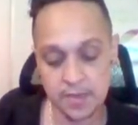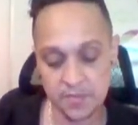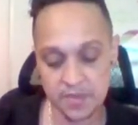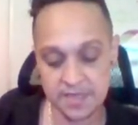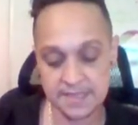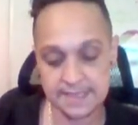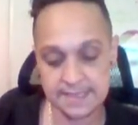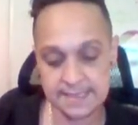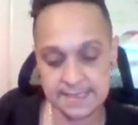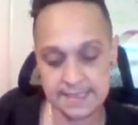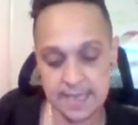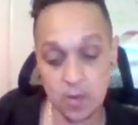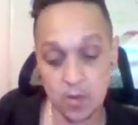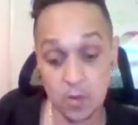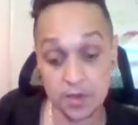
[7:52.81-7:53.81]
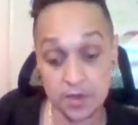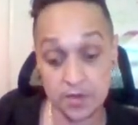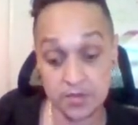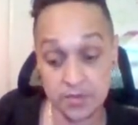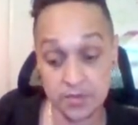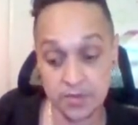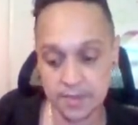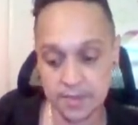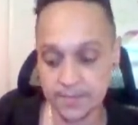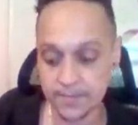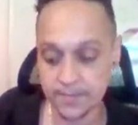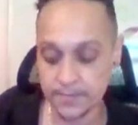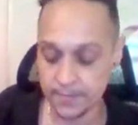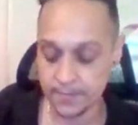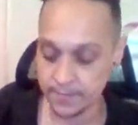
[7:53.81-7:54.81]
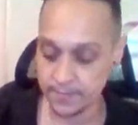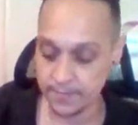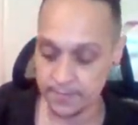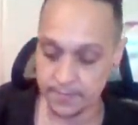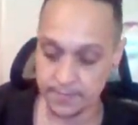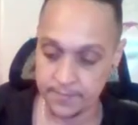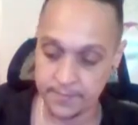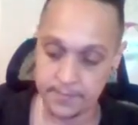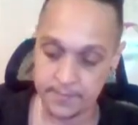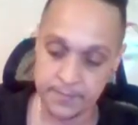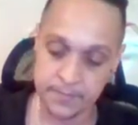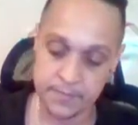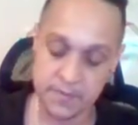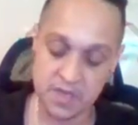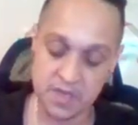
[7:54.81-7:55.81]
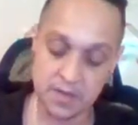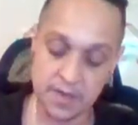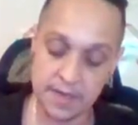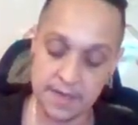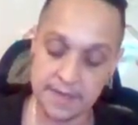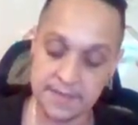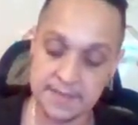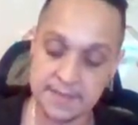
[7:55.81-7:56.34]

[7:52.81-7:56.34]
because they see how well you're doing. Okay,